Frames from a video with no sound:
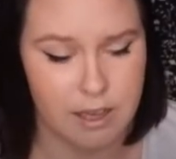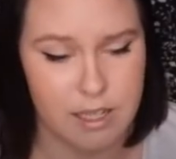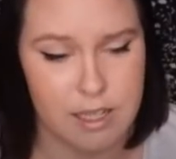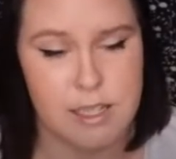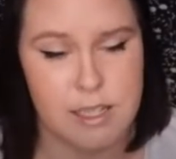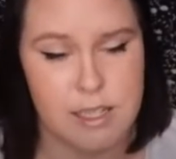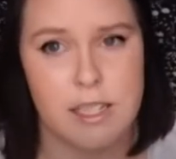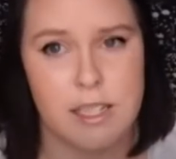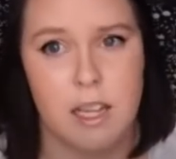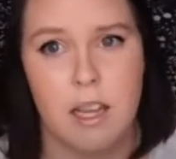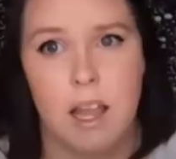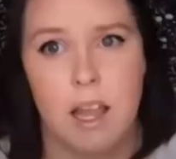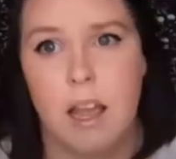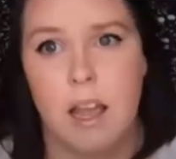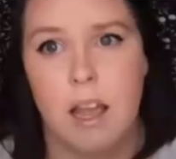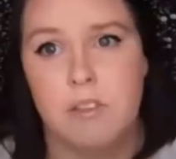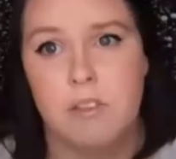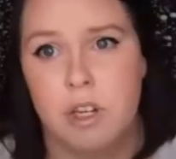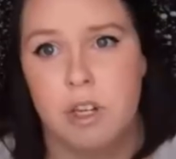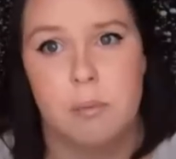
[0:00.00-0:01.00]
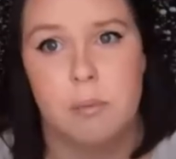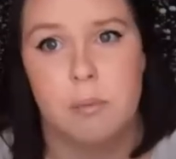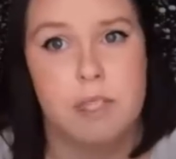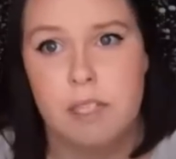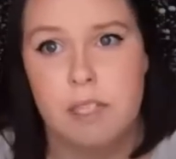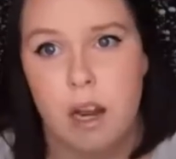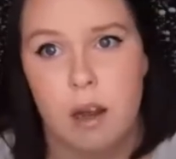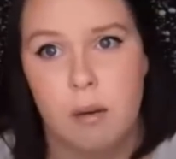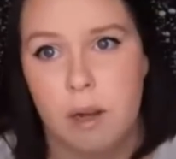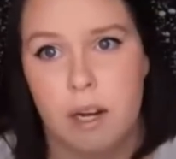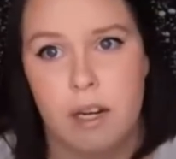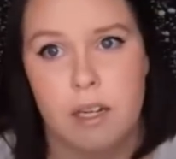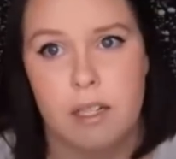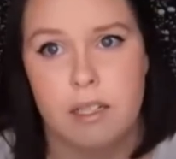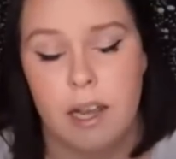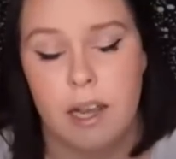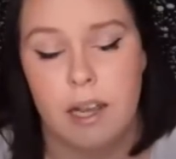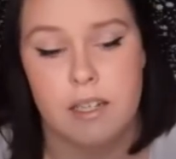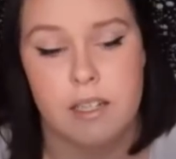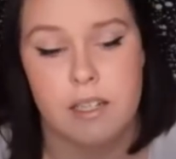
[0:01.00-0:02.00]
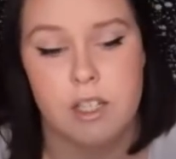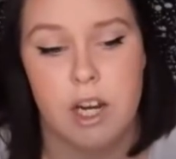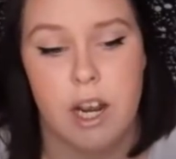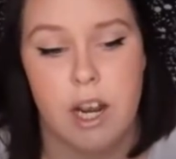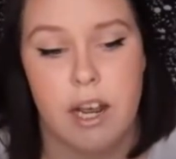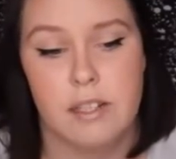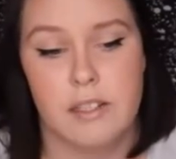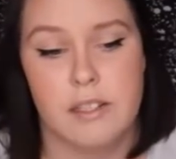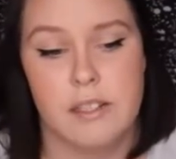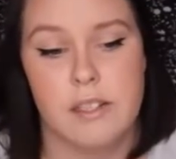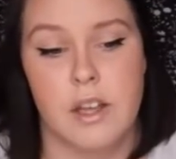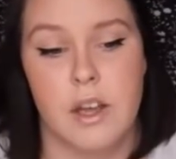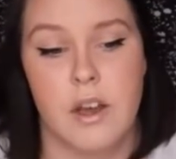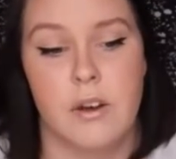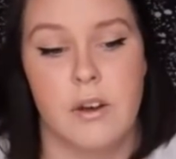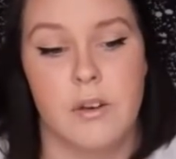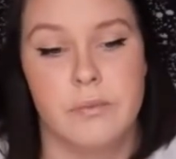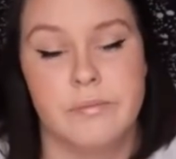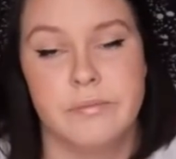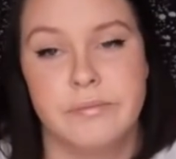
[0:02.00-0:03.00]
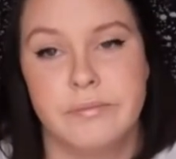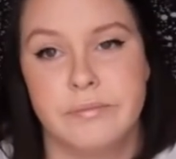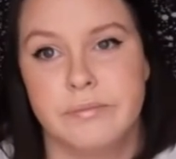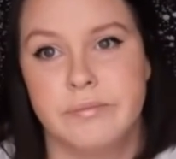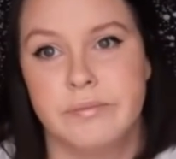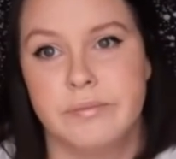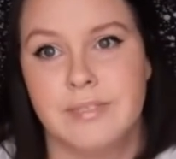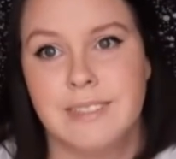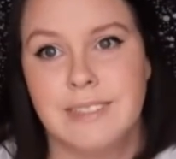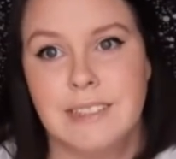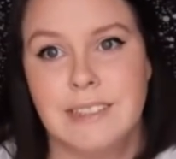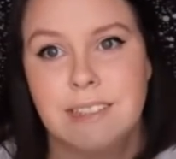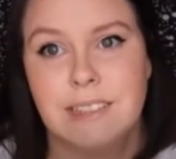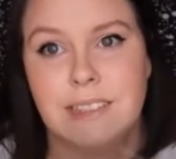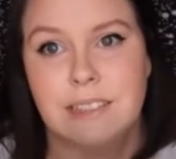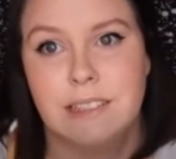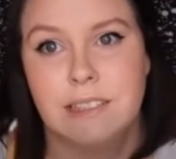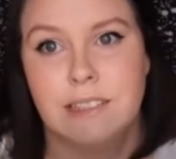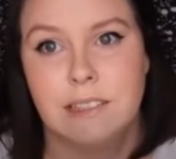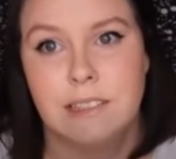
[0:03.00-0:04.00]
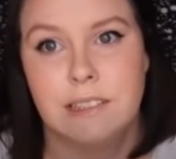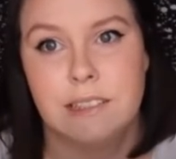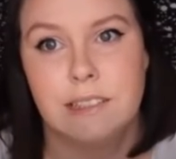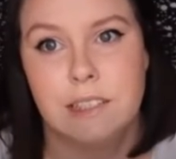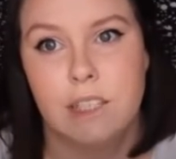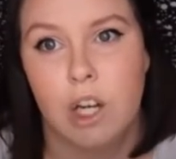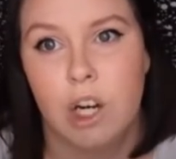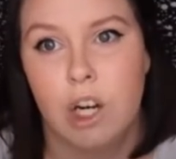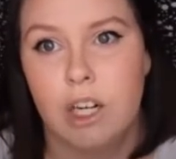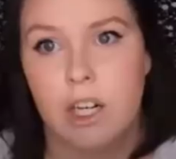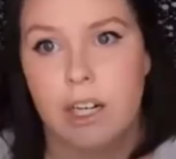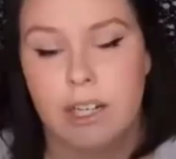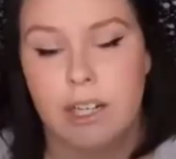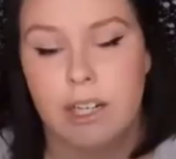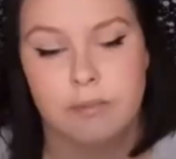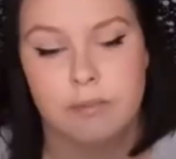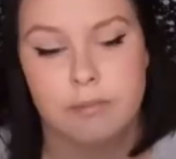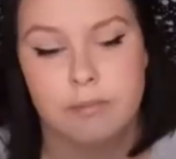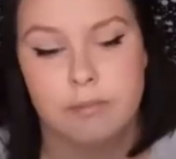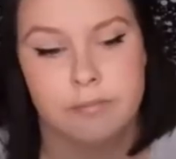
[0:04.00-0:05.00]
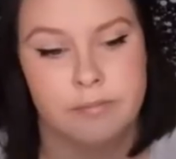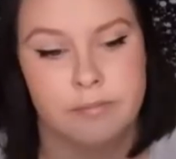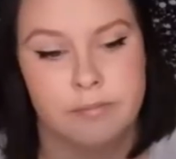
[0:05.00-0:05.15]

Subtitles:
And this is a live stream. It's not monetized yet, so sorry.